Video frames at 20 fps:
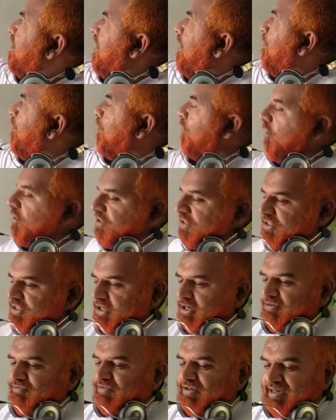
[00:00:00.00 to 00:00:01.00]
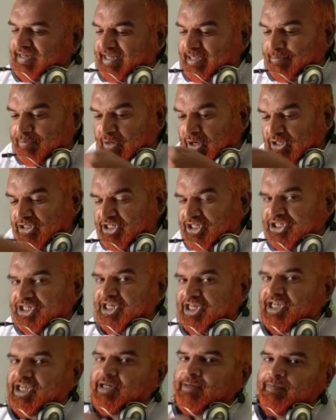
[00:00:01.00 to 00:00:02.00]
The process of
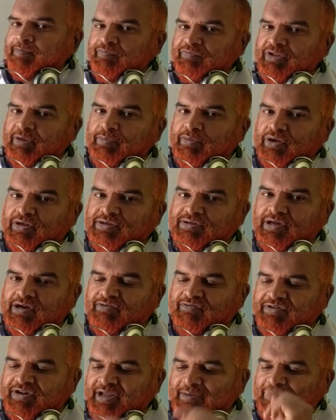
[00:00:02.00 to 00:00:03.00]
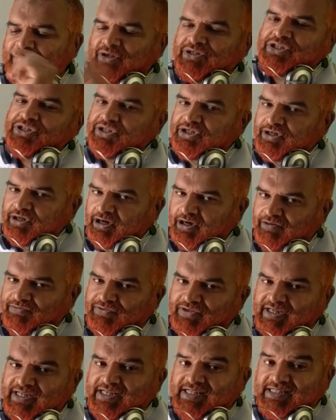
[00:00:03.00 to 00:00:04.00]
deposition
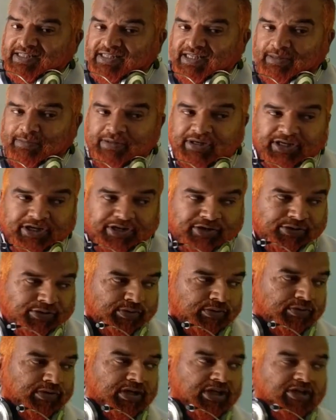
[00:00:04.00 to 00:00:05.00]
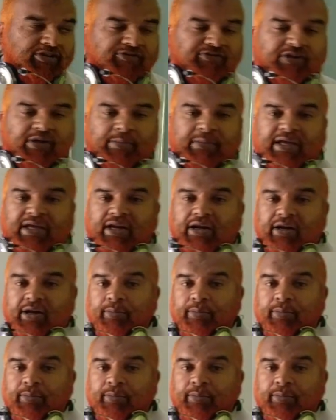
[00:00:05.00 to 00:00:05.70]
of semen into female